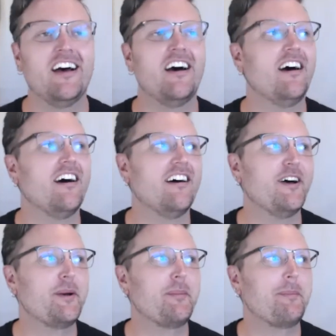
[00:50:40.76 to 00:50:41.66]

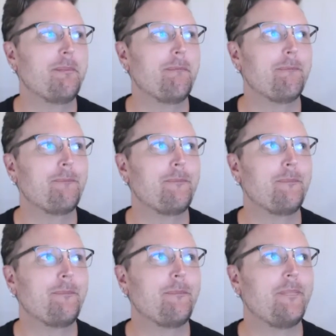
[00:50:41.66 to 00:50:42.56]

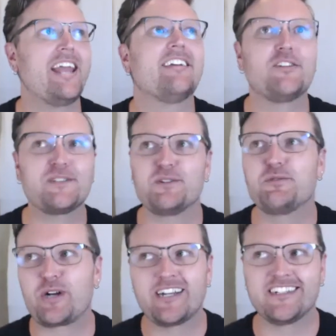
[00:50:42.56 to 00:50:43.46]
And also,
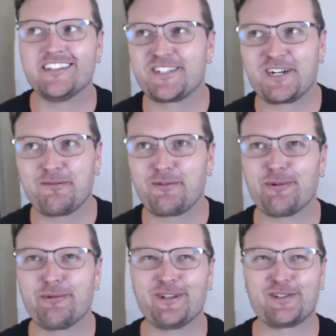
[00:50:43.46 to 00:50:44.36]
drag didn't start with
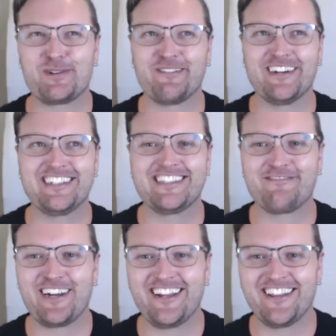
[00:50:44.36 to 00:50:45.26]
RuPaul's Drag Race,
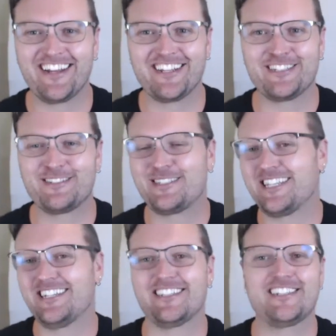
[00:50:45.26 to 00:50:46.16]
right? Like, it's
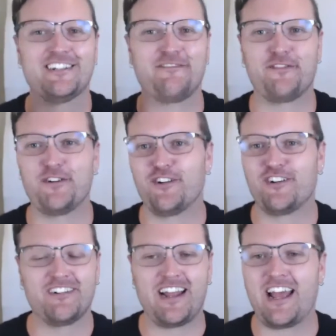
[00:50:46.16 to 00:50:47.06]
existed
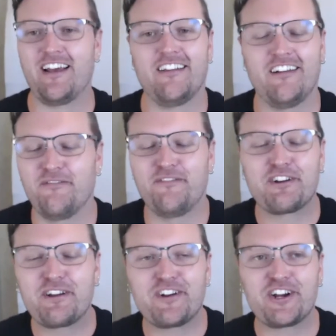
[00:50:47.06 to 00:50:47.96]
for a
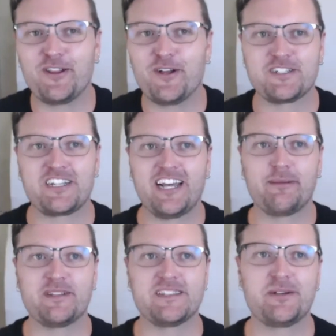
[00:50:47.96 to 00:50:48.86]
very, very long time.
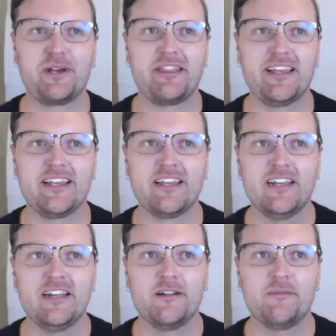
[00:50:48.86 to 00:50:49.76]
And so I think
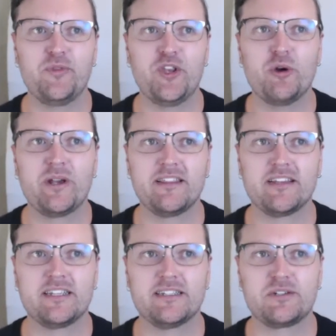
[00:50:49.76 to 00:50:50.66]
knowing the
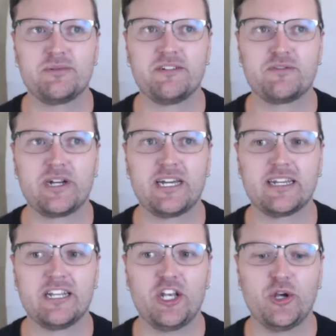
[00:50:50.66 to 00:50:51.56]
history of drag
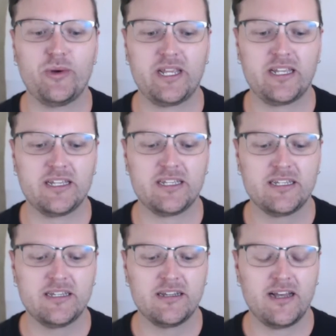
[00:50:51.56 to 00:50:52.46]
and knowing
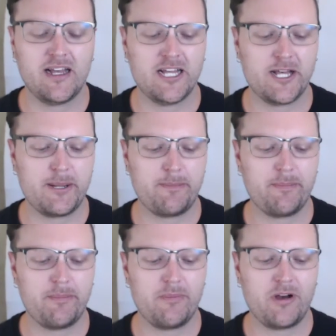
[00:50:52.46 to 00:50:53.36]

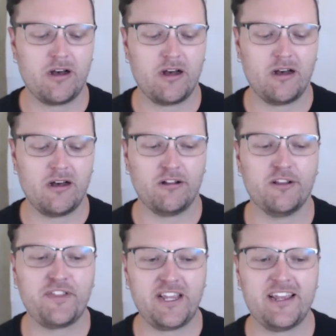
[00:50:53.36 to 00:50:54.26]
all of
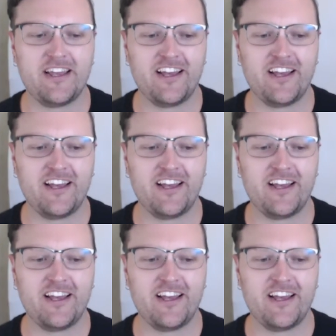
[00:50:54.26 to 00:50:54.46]
the